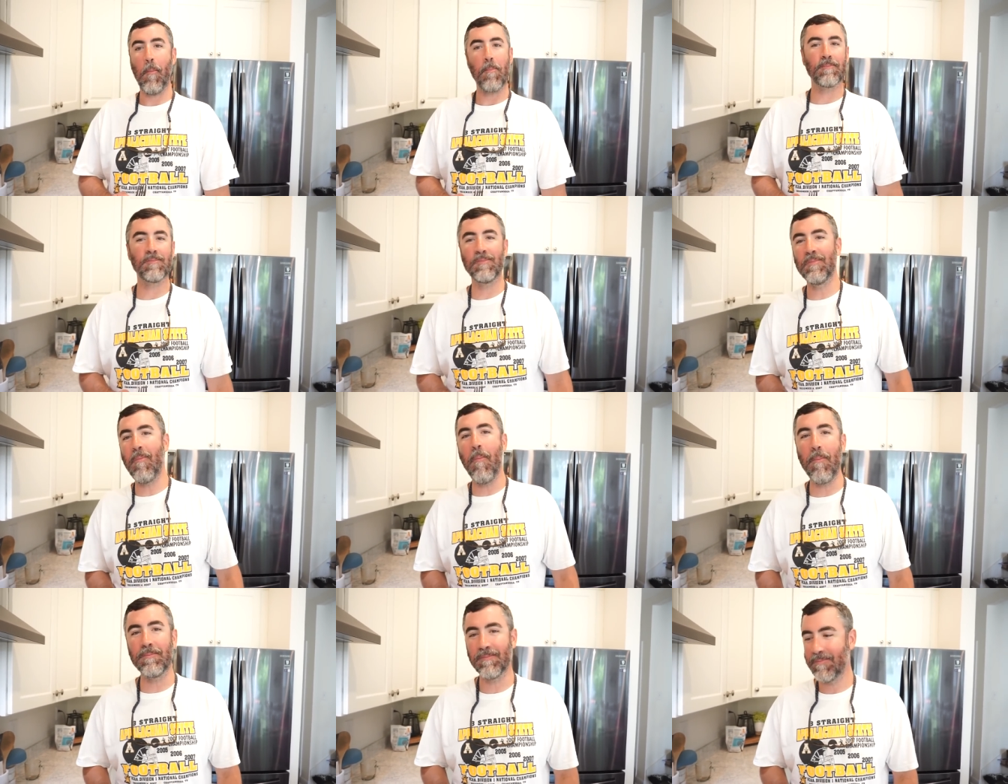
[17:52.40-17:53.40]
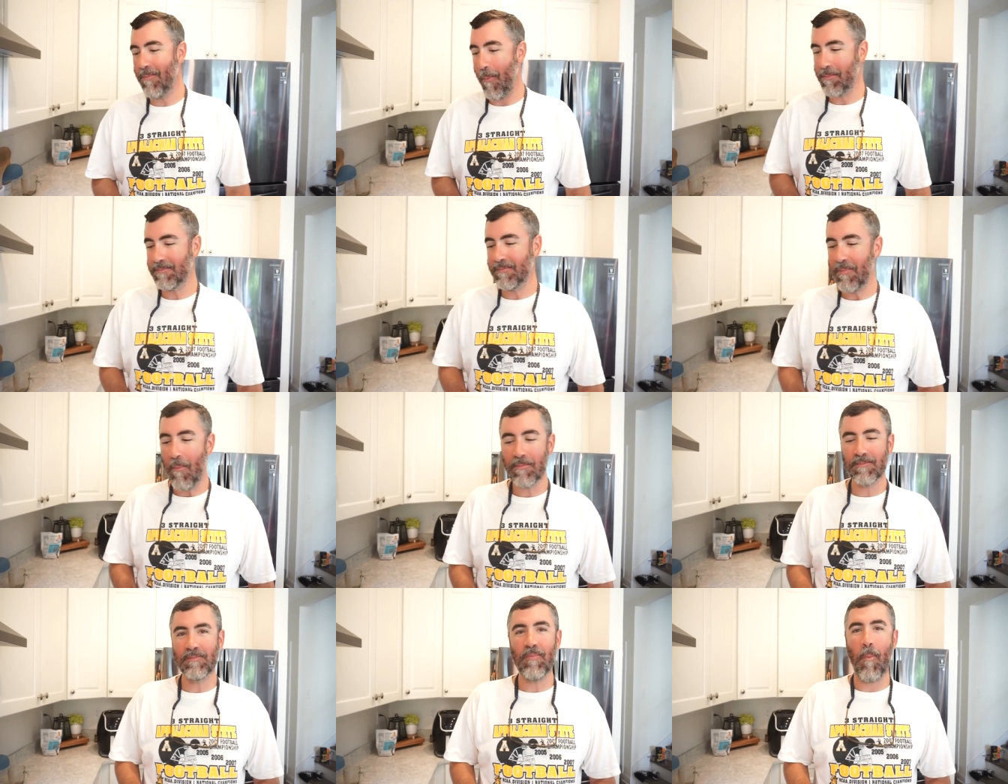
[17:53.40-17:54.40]
Everyone has loved the liquid
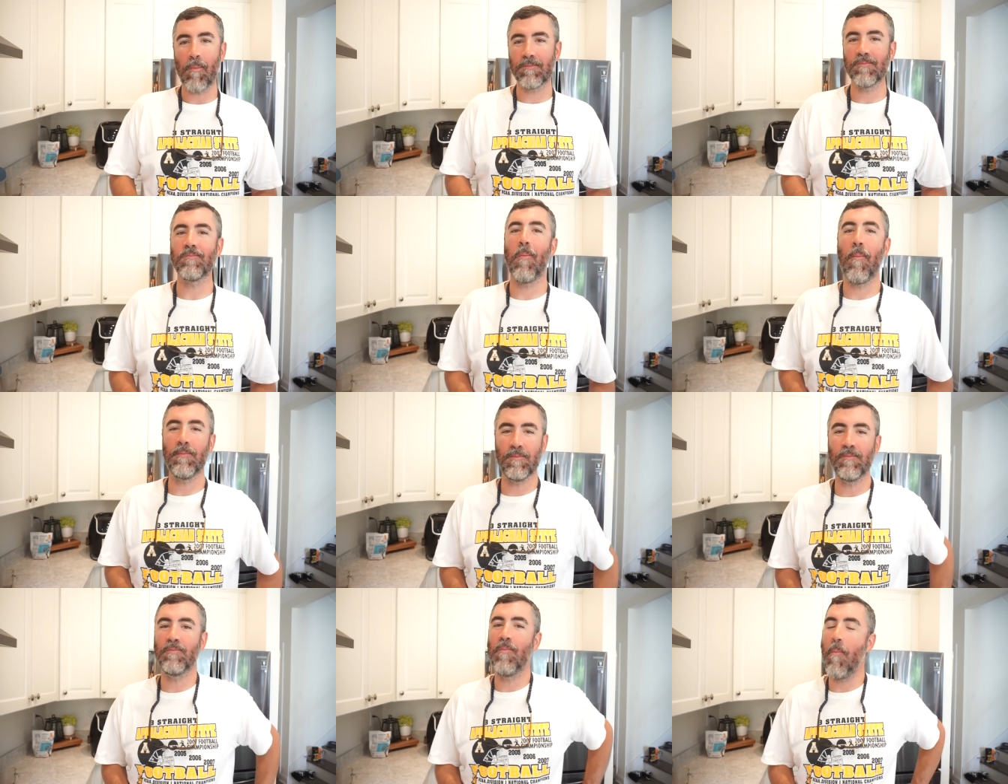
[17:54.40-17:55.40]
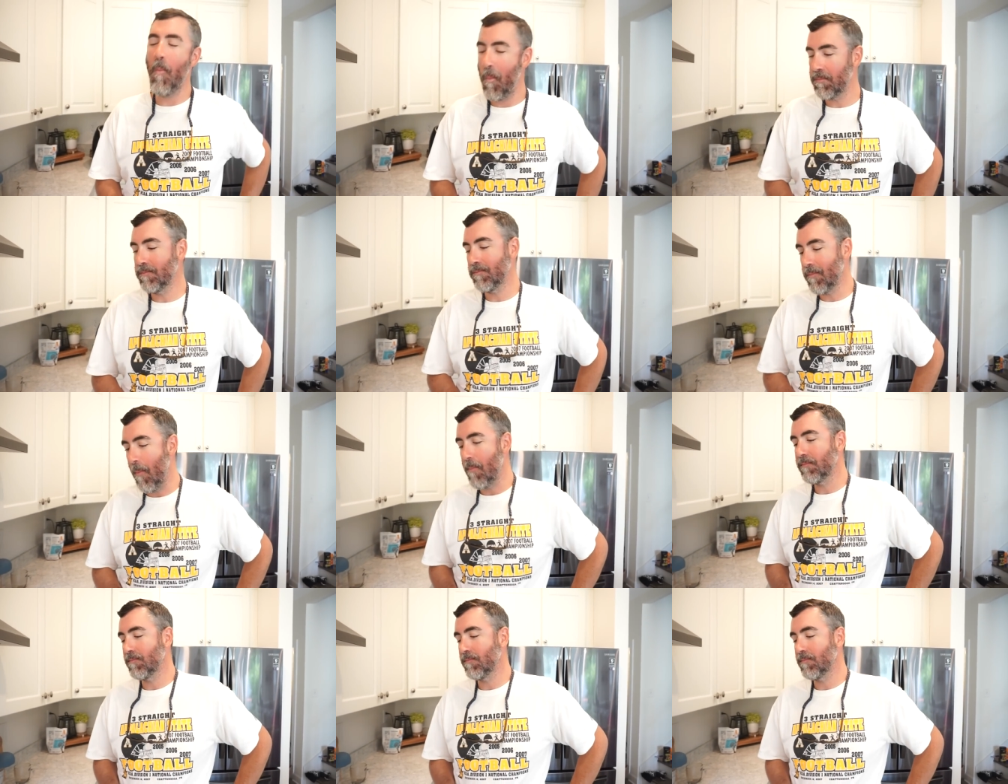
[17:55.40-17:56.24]
smoke in there. Mm-hmm. You like it too?